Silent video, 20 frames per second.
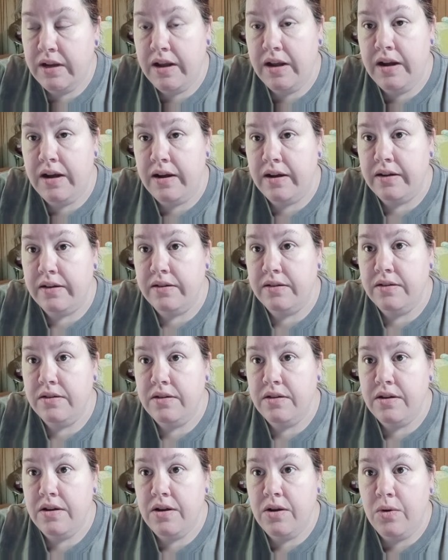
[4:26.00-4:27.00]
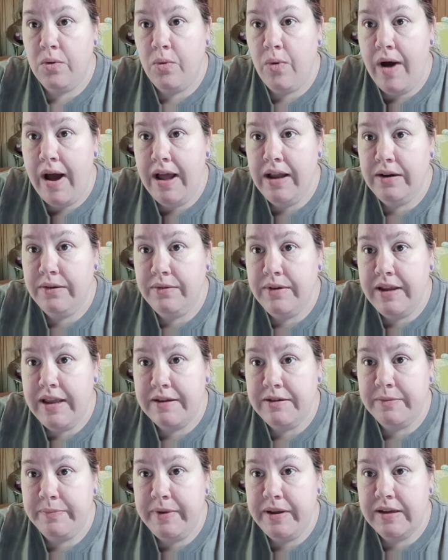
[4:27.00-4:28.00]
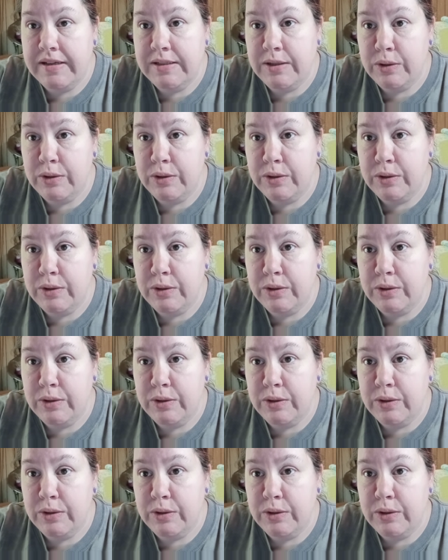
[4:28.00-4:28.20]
Uh, why do we have to be on